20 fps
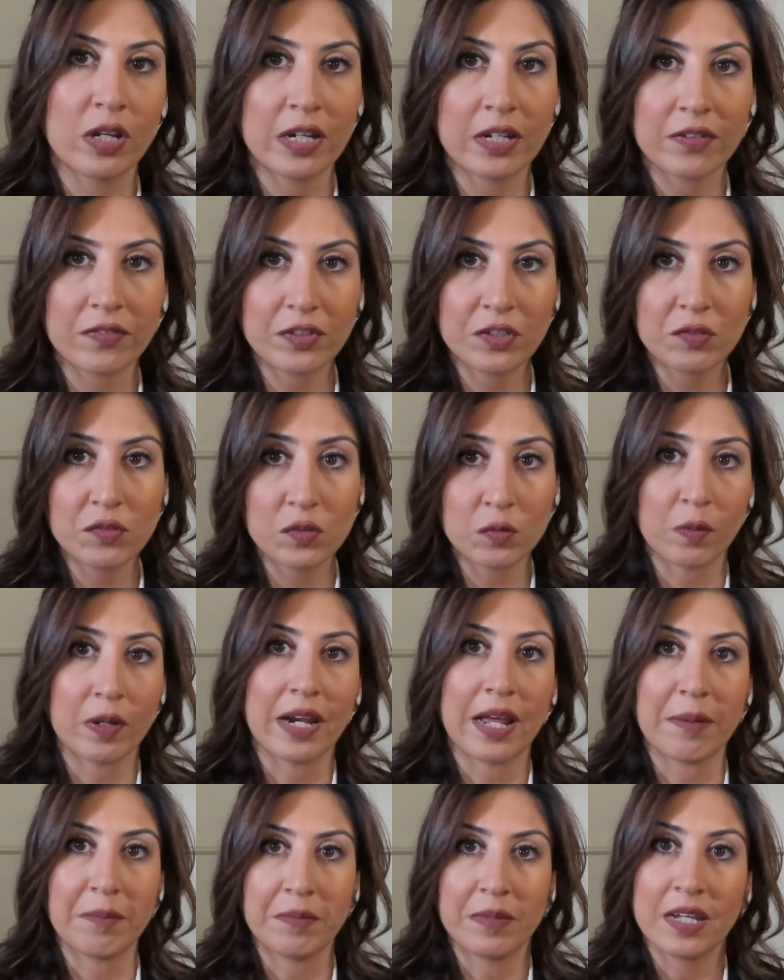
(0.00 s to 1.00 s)
interviews
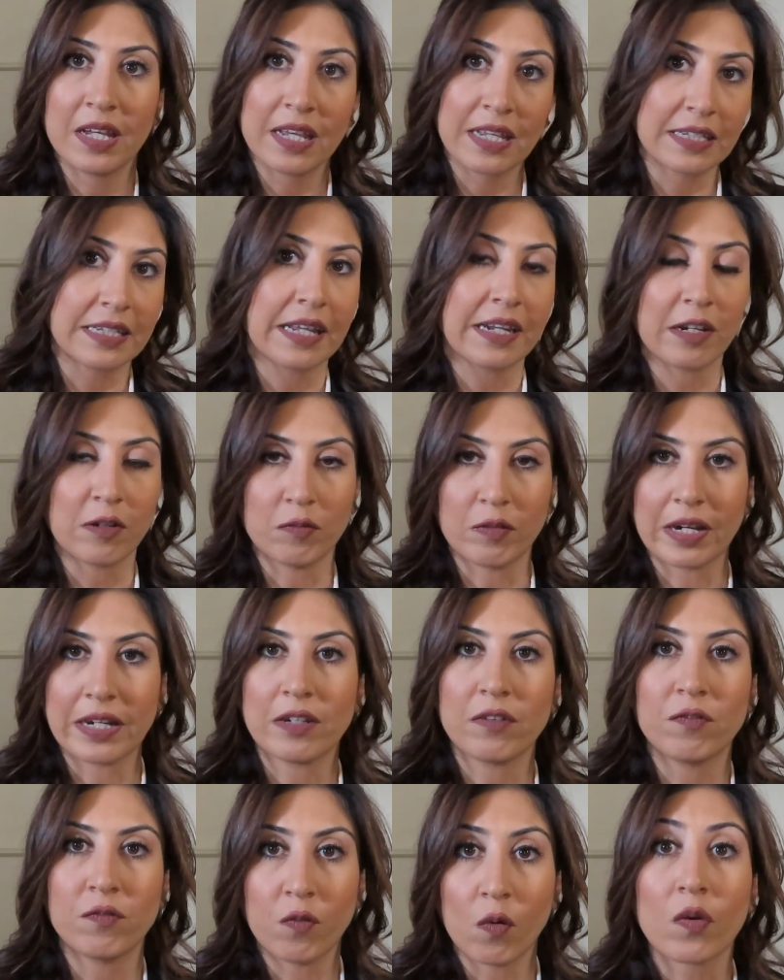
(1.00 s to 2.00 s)
when I'm getting
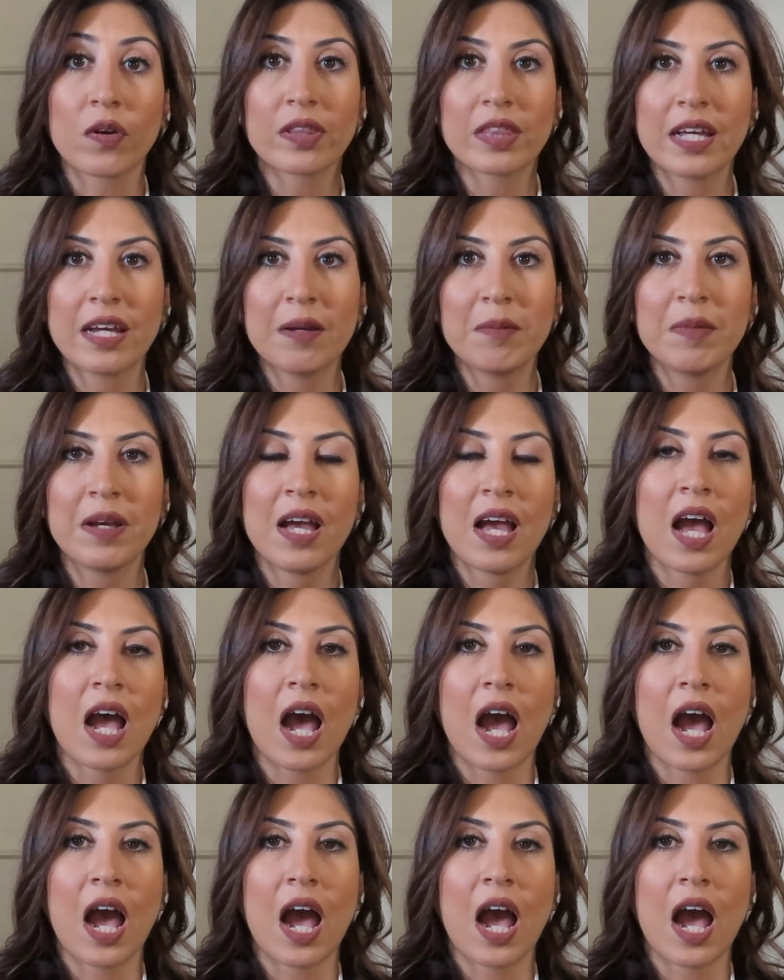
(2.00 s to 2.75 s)
ready for them.